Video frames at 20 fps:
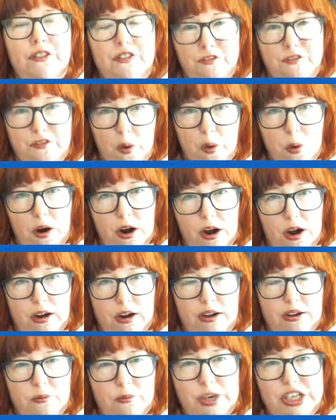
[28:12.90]

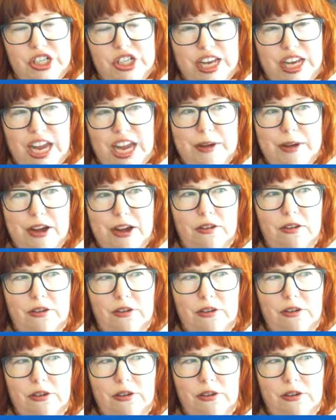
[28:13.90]
4, which came out
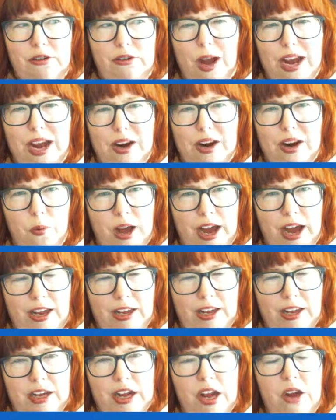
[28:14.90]
quite a
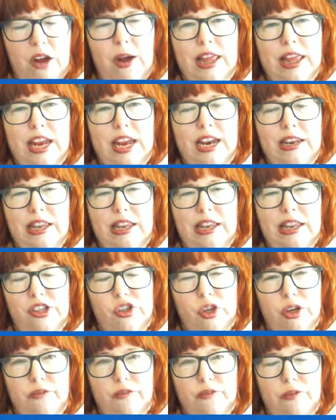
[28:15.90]
while ago, and then they
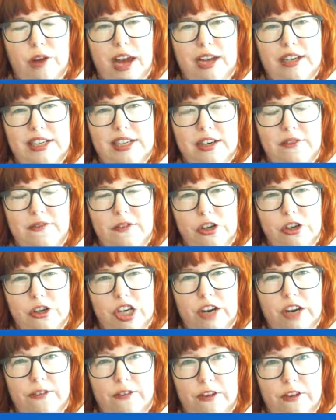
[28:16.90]
sort of did a
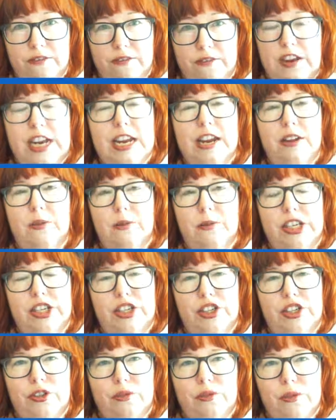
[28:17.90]
version of it for the Vita,
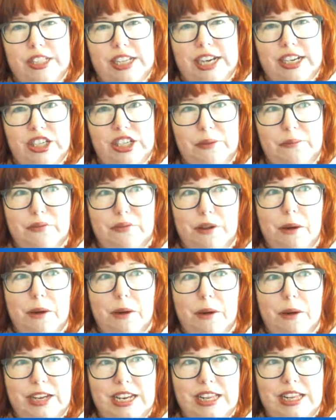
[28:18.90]
which was actually
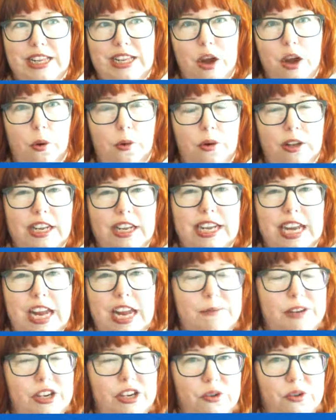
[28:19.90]
probably the only
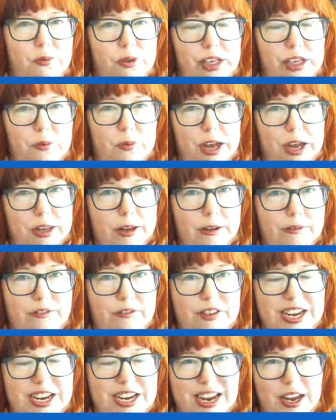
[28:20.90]
game to do really well on
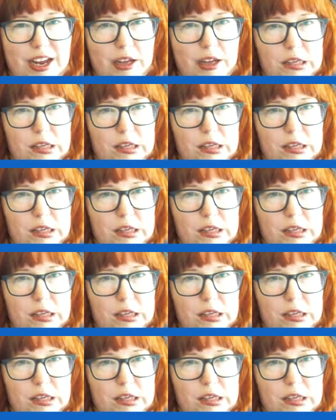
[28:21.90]
Vita.